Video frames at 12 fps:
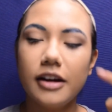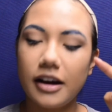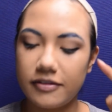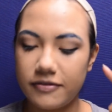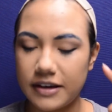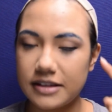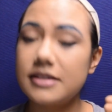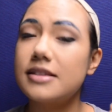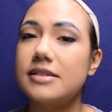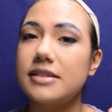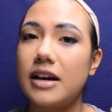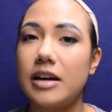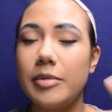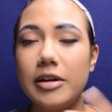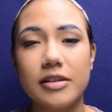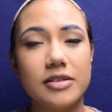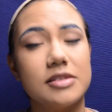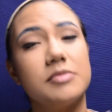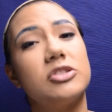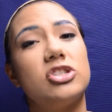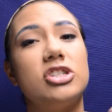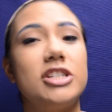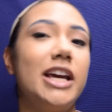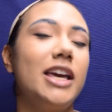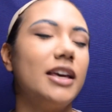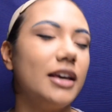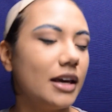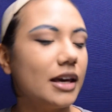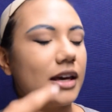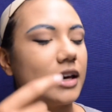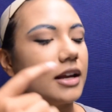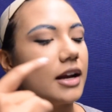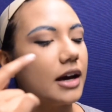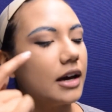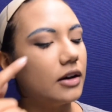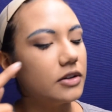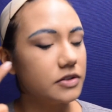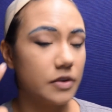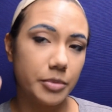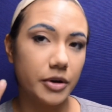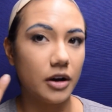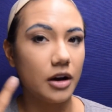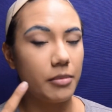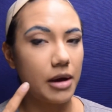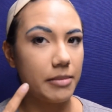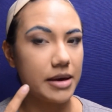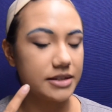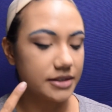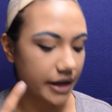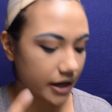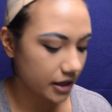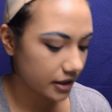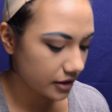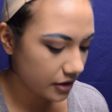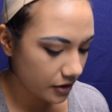I fixed this eyebrow because it was jank, and I also put on my mascara,